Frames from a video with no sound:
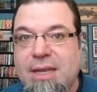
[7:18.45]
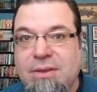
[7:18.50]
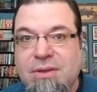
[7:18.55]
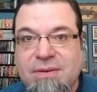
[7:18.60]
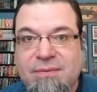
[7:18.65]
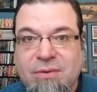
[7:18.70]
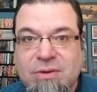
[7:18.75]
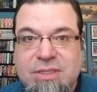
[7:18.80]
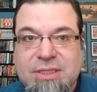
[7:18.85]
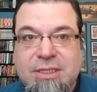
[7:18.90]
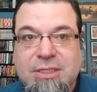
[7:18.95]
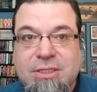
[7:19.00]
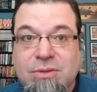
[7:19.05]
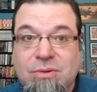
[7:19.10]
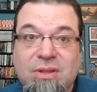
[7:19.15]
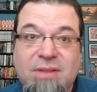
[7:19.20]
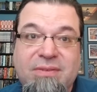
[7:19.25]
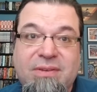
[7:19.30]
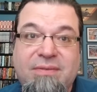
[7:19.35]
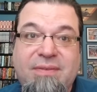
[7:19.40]
university
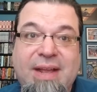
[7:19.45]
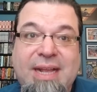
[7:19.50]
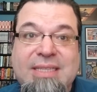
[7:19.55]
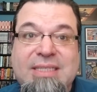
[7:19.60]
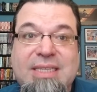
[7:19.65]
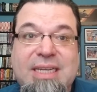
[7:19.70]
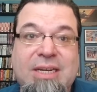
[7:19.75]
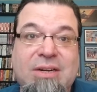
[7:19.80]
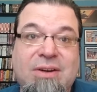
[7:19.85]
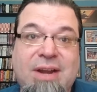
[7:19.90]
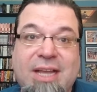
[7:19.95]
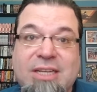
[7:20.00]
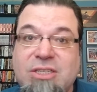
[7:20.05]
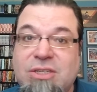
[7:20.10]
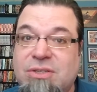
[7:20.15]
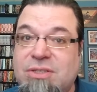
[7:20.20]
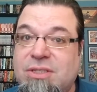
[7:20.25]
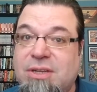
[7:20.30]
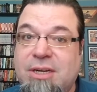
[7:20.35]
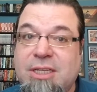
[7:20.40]
school of advanced
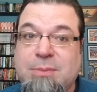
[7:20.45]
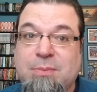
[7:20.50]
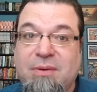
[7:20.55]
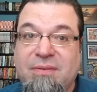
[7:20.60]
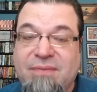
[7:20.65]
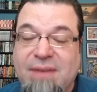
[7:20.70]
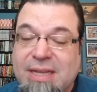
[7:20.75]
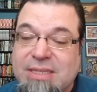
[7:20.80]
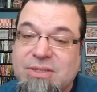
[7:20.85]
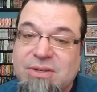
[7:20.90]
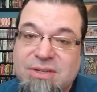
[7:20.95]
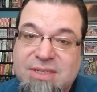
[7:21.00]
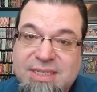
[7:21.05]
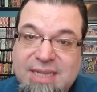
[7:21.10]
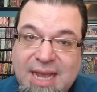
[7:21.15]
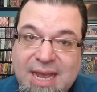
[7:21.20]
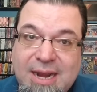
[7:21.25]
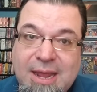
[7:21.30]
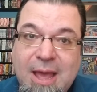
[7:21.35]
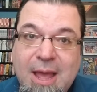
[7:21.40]
international studies professor
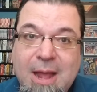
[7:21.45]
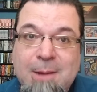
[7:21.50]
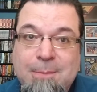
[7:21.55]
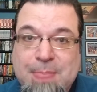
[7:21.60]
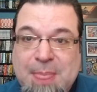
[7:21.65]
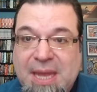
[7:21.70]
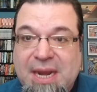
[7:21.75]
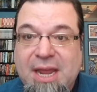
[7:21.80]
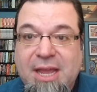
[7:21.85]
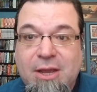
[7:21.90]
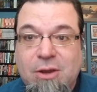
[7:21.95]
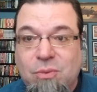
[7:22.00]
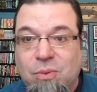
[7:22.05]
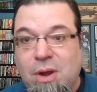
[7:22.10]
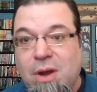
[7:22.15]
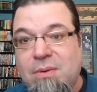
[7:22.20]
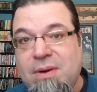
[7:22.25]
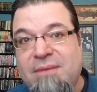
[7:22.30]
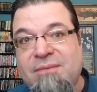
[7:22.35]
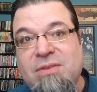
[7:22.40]
said and i
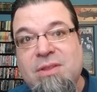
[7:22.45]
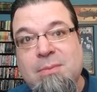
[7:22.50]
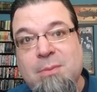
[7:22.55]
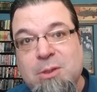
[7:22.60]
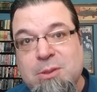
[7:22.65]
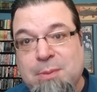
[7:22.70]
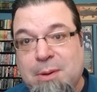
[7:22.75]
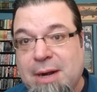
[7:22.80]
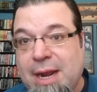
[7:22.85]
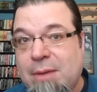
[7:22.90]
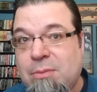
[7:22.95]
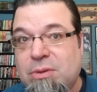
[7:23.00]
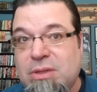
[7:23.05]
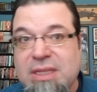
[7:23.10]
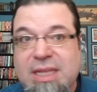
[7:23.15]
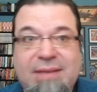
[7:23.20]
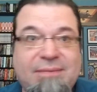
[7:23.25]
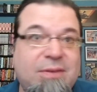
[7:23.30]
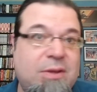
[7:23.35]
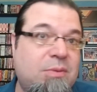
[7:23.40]
quote and for the most part i will
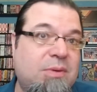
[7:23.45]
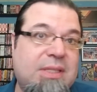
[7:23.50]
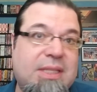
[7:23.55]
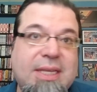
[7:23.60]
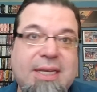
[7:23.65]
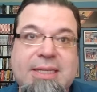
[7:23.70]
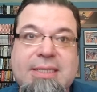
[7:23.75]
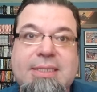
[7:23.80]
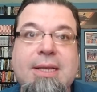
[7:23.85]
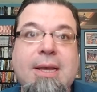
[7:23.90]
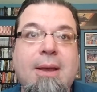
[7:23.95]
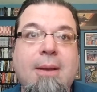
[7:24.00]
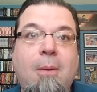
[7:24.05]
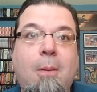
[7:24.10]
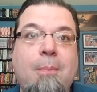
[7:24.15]
leave you with this